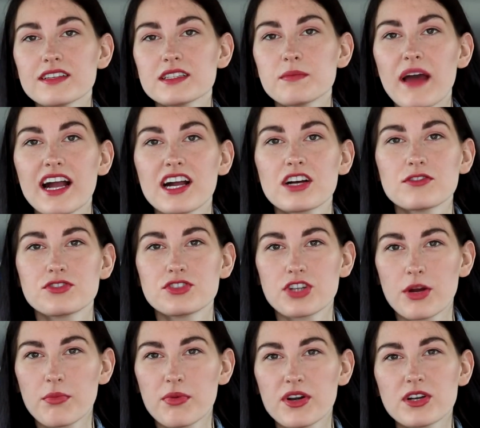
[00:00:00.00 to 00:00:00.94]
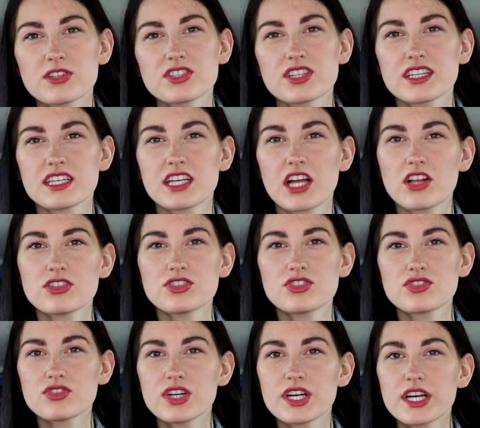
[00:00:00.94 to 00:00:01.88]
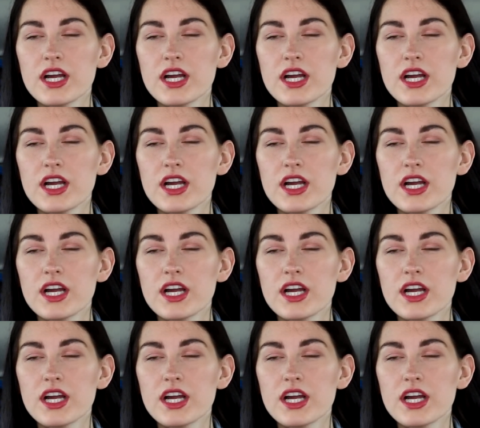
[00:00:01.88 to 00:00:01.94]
this pack of sharpeners at the dollar store,